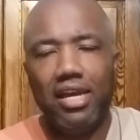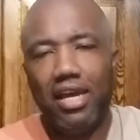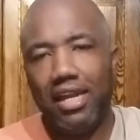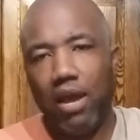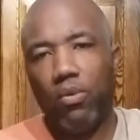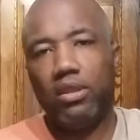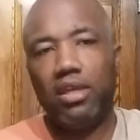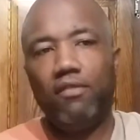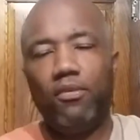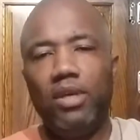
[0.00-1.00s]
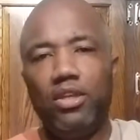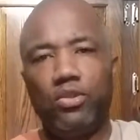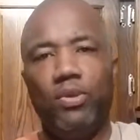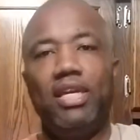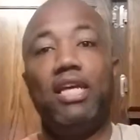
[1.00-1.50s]
And that one thing for me this
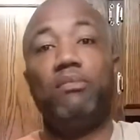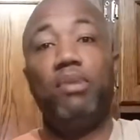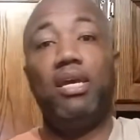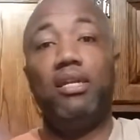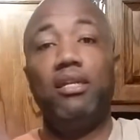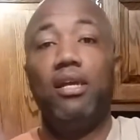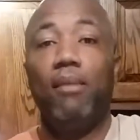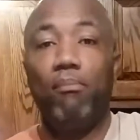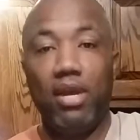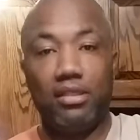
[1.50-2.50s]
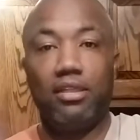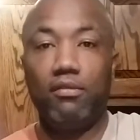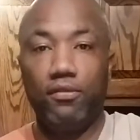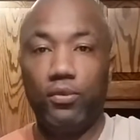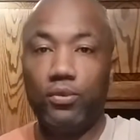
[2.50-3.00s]
week has been Mexican
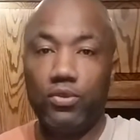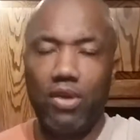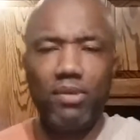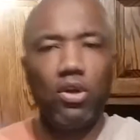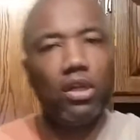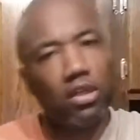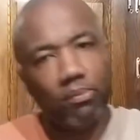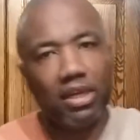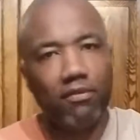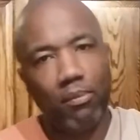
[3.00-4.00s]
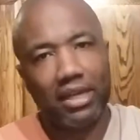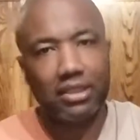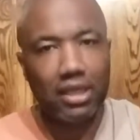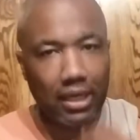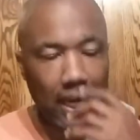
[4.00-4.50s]
food. So I've been on a little bit of a
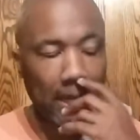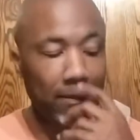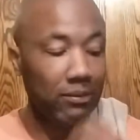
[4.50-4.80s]
Mexican kick.